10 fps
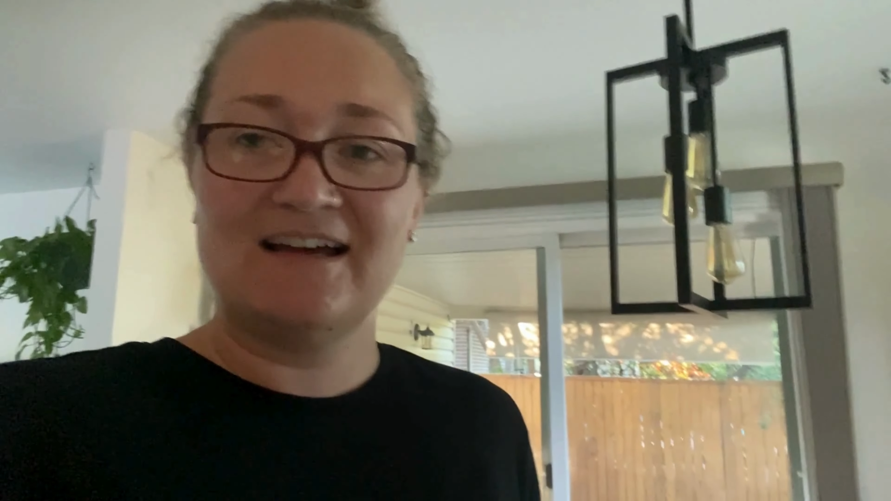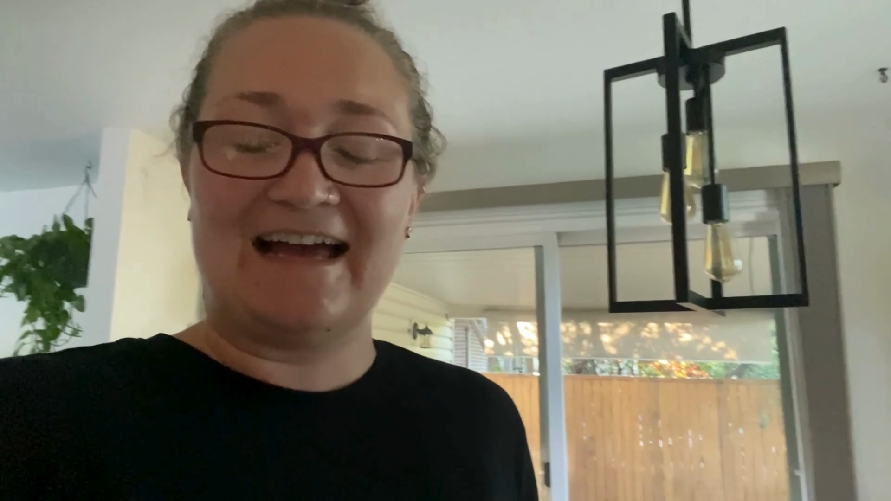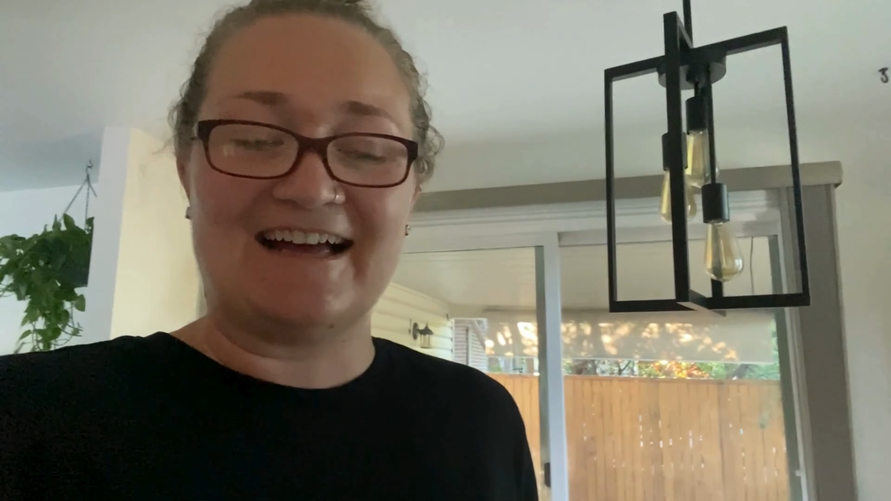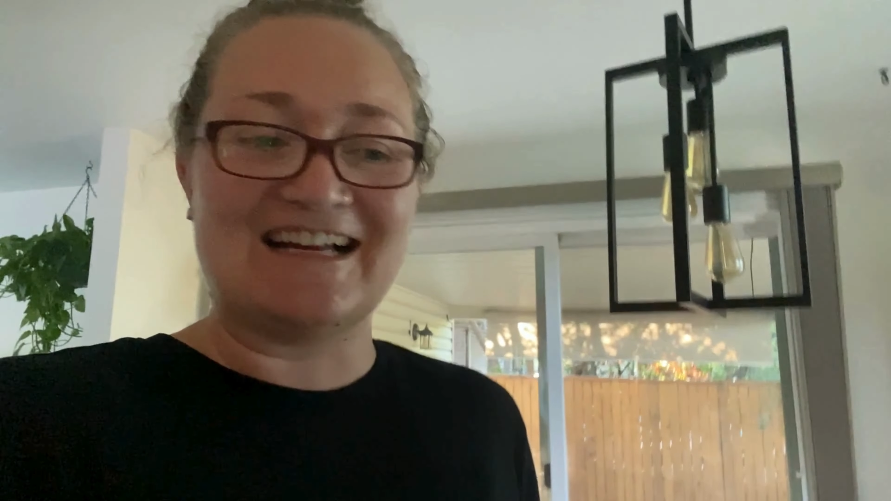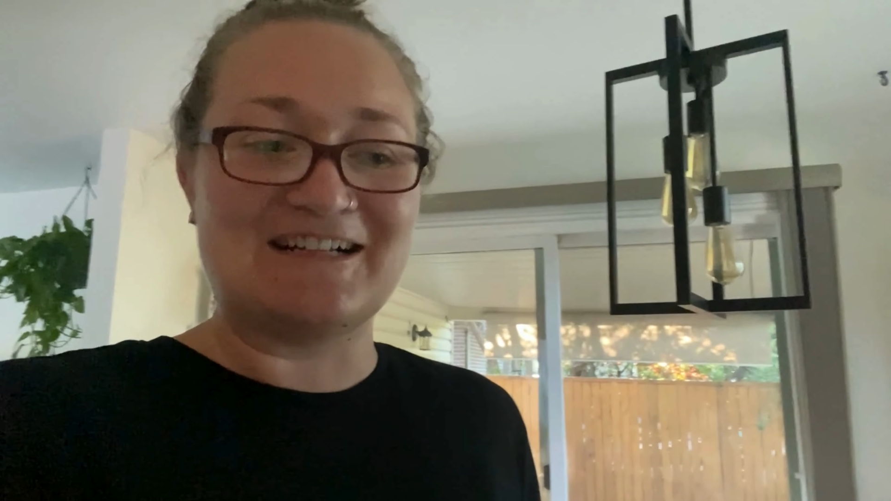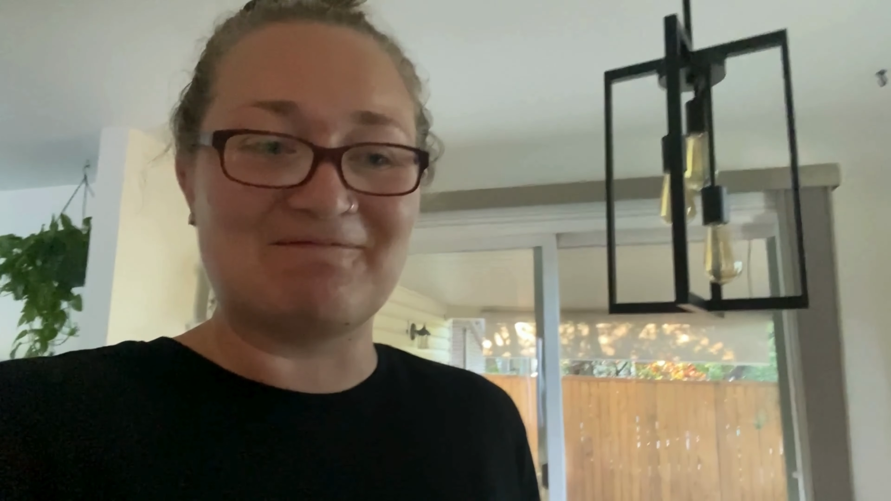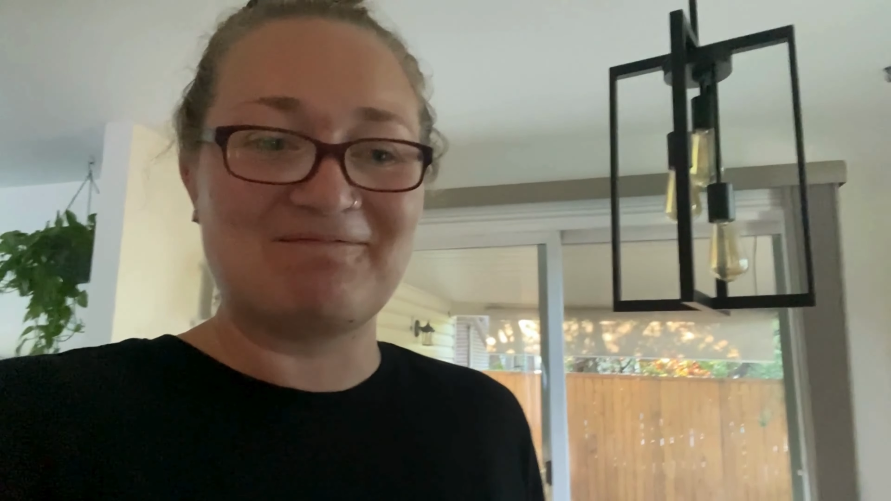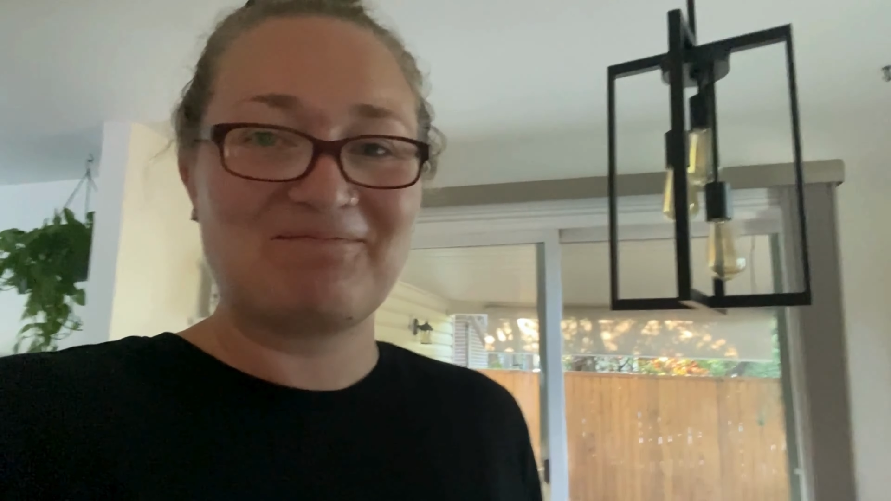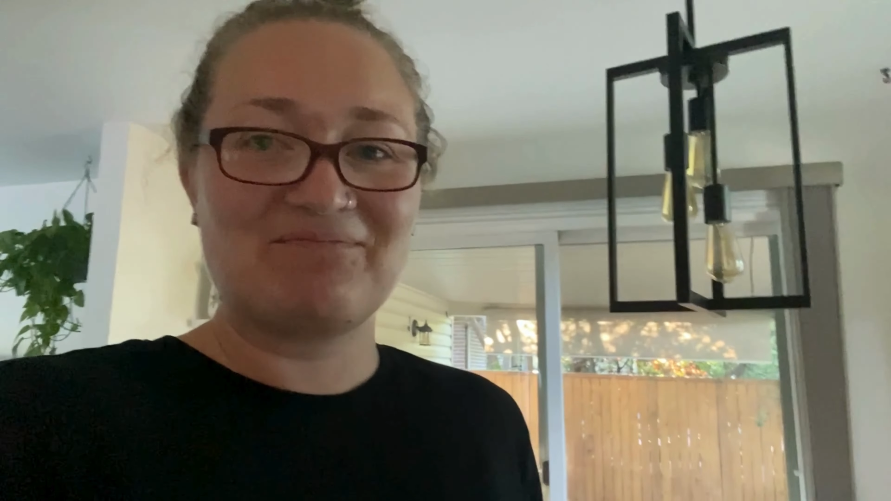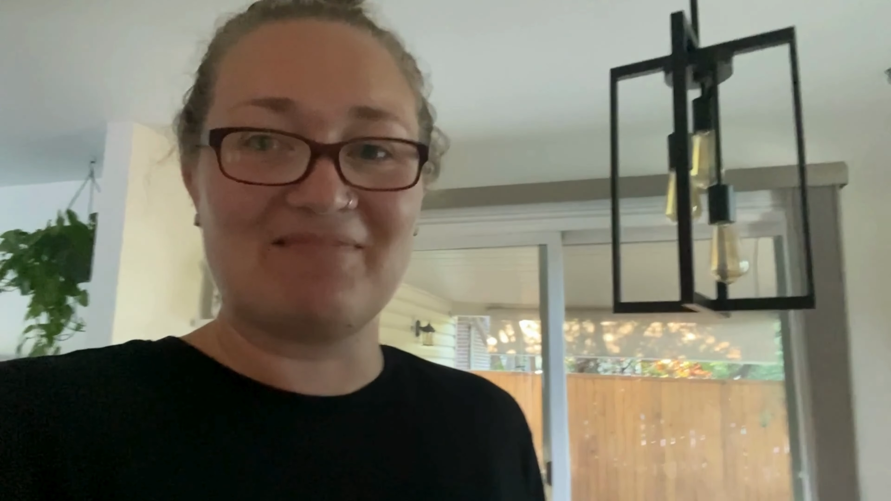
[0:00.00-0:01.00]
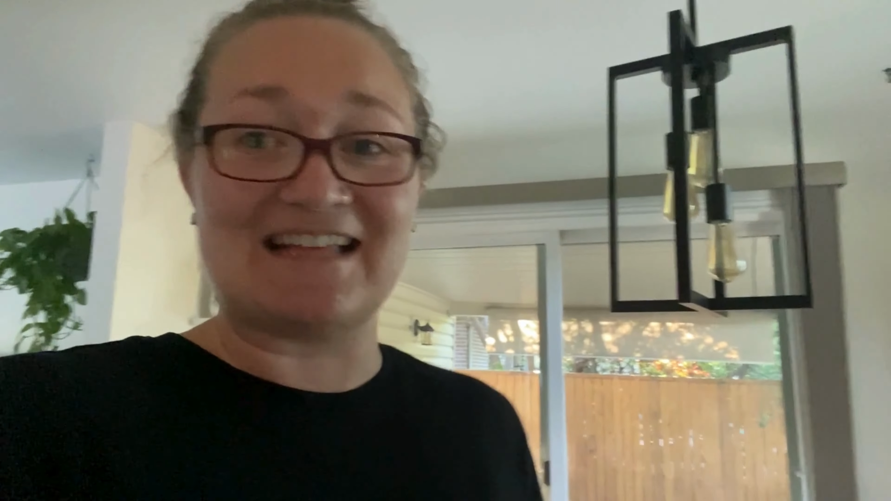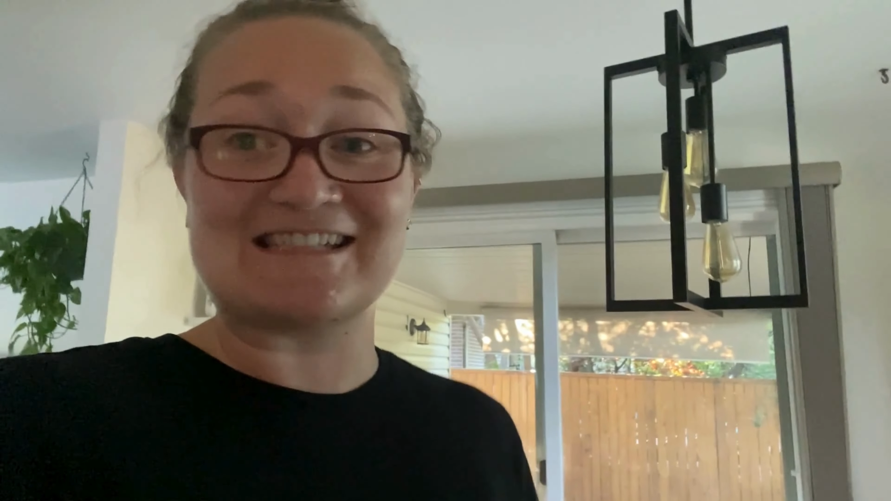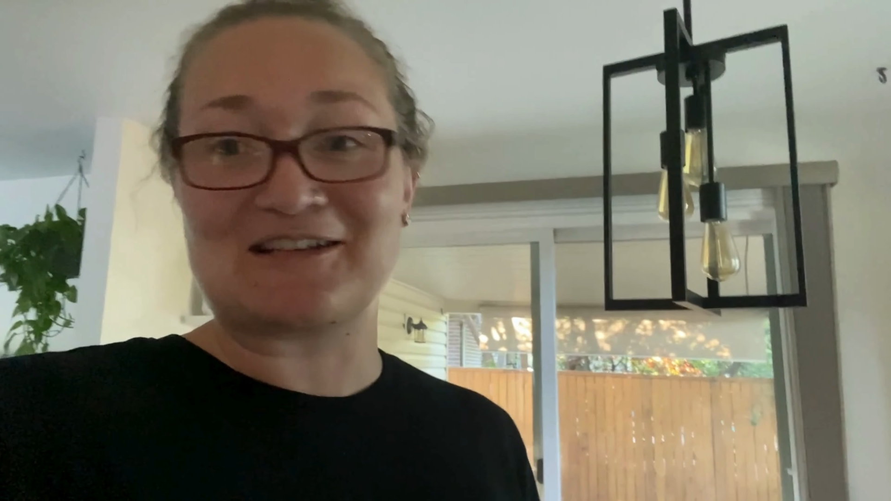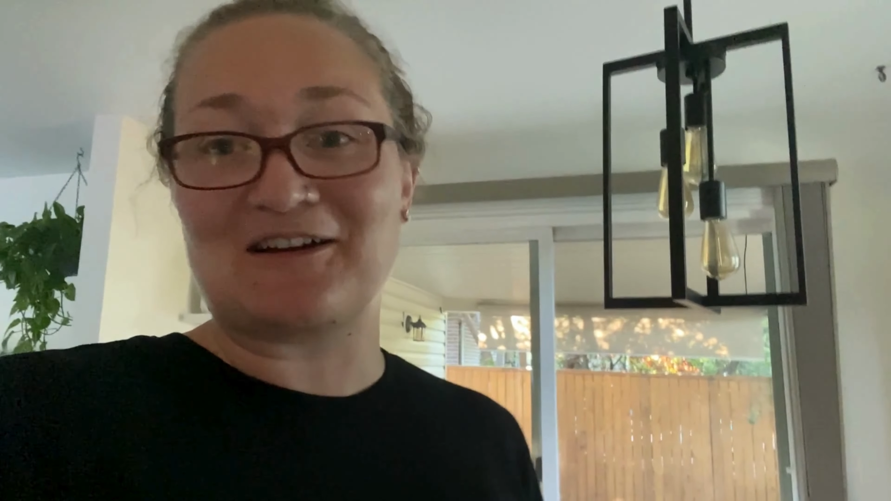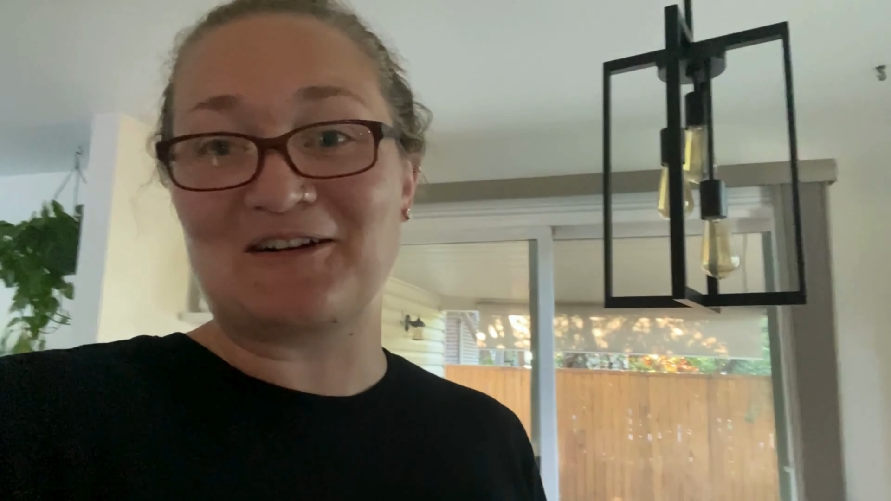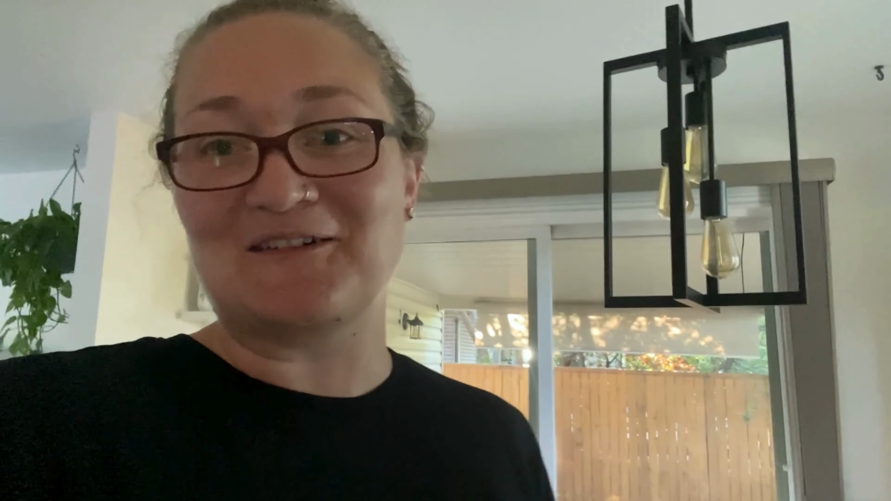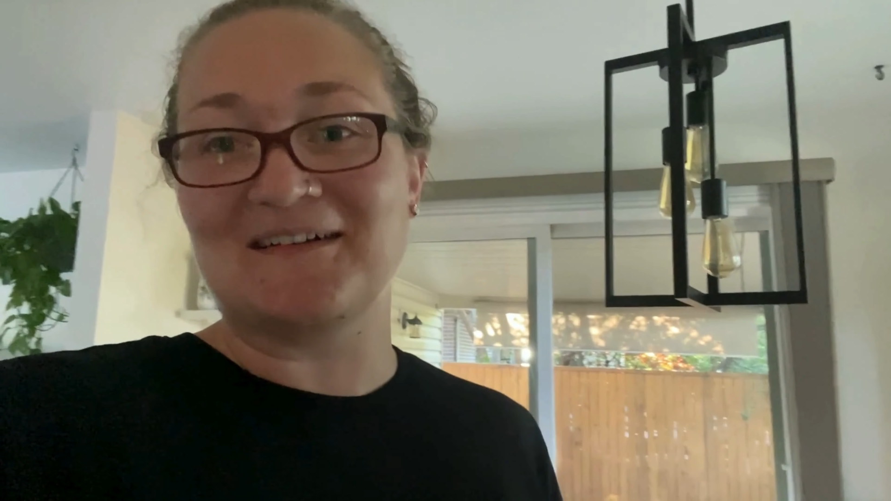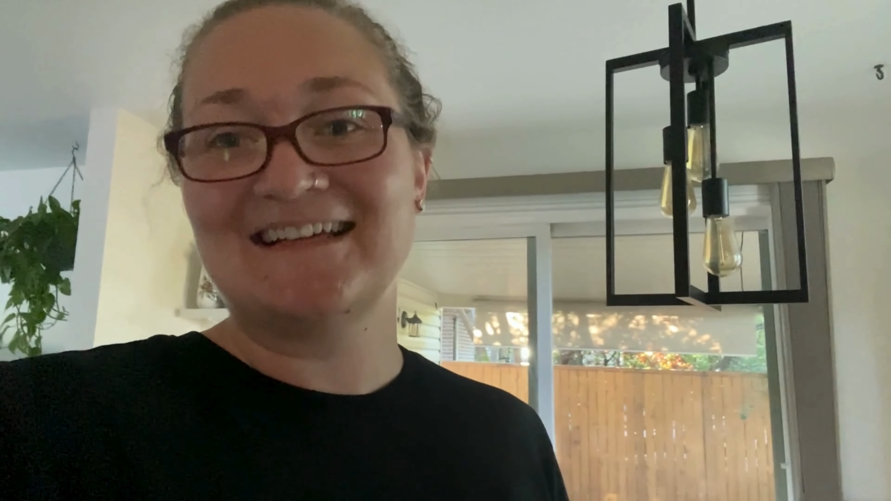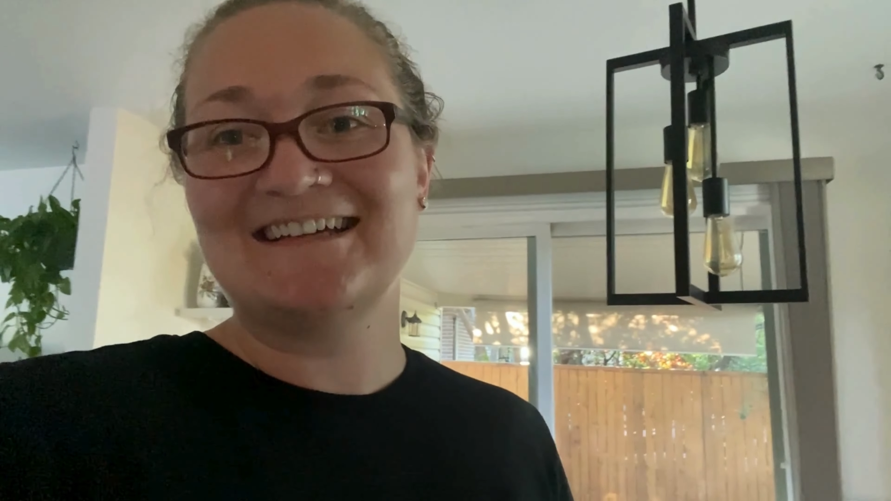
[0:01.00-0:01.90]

And so